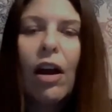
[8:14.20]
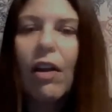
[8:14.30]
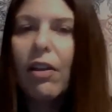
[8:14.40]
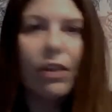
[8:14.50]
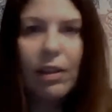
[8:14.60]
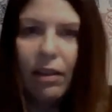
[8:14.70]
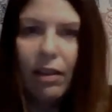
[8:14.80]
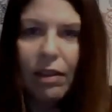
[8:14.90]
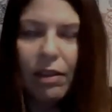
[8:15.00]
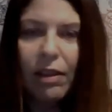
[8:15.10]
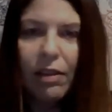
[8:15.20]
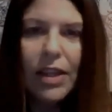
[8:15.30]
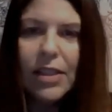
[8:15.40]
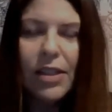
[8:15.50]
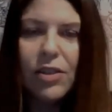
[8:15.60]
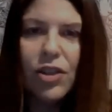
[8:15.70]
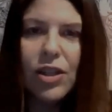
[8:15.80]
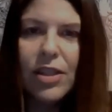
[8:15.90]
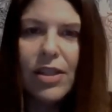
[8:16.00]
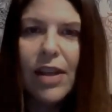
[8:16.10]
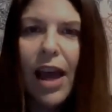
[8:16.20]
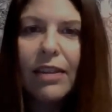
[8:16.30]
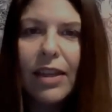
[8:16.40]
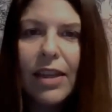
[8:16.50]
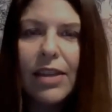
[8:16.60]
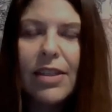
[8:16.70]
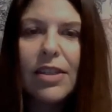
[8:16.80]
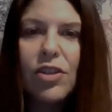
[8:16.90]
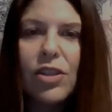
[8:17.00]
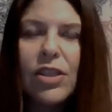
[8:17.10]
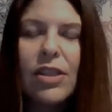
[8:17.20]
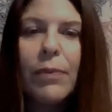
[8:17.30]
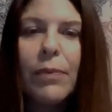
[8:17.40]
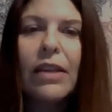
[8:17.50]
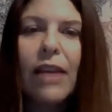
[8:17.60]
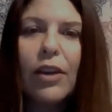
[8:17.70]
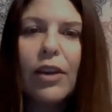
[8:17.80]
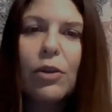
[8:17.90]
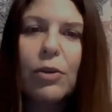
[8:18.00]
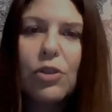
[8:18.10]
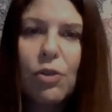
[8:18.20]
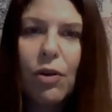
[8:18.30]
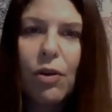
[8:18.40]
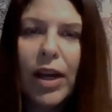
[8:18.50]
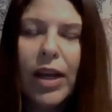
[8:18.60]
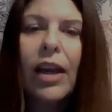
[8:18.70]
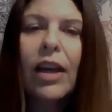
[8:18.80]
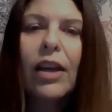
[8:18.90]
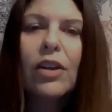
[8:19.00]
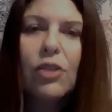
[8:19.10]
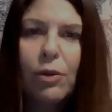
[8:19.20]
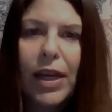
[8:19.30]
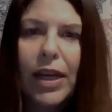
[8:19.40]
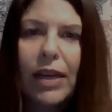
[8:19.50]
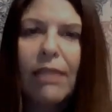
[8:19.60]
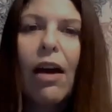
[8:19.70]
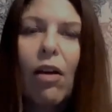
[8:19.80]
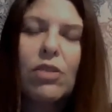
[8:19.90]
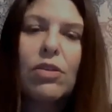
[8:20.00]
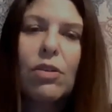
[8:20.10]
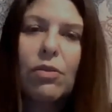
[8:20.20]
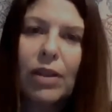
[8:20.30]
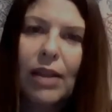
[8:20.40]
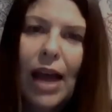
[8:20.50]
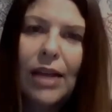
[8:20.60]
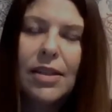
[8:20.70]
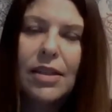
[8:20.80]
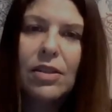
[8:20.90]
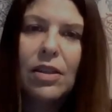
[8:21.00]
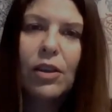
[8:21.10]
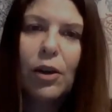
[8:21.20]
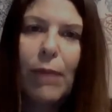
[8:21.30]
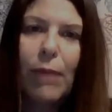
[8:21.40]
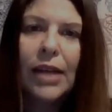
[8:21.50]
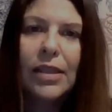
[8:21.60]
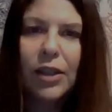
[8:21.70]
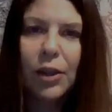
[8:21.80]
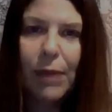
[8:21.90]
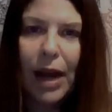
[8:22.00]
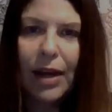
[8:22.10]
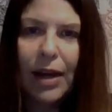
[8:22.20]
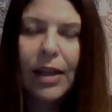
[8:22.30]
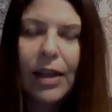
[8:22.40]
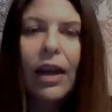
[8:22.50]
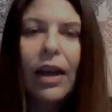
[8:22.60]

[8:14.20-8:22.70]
The, the list is just endless. It's just something that you enjoy doing that also relaxes your mind and your body.